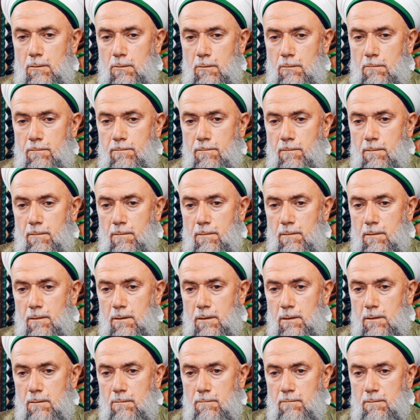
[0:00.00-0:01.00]
group
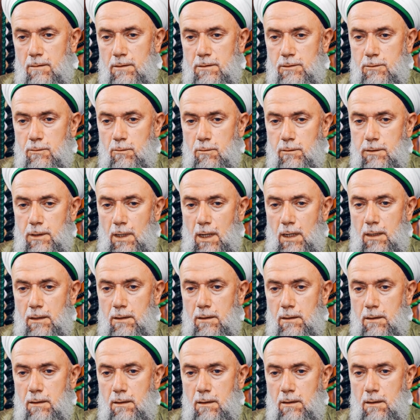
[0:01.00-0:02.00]
with
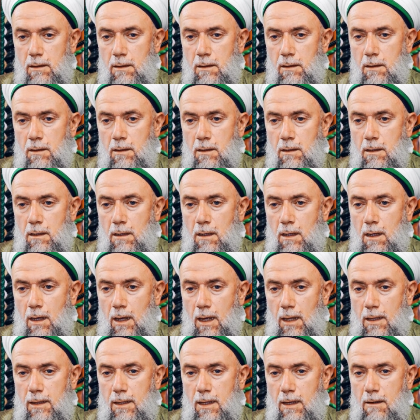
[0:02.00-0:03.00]
Sultan,
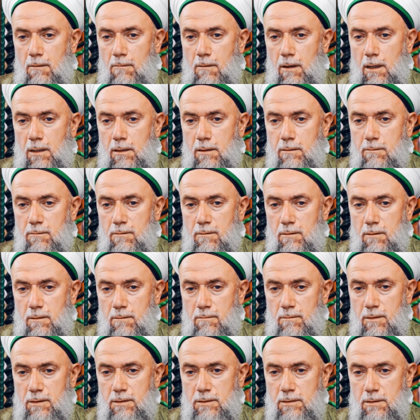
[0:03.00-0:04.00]
and they went
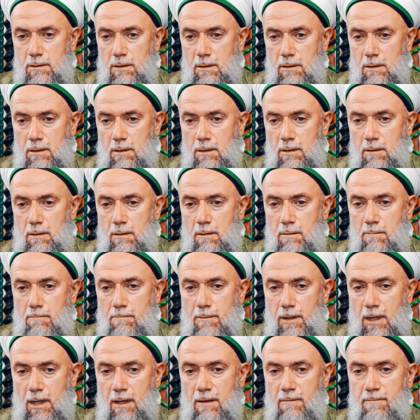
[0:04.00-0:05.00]
with
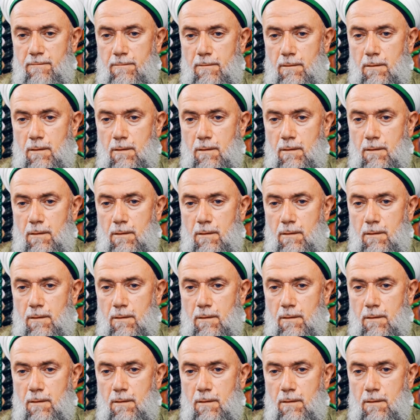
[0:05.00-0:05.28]
brave.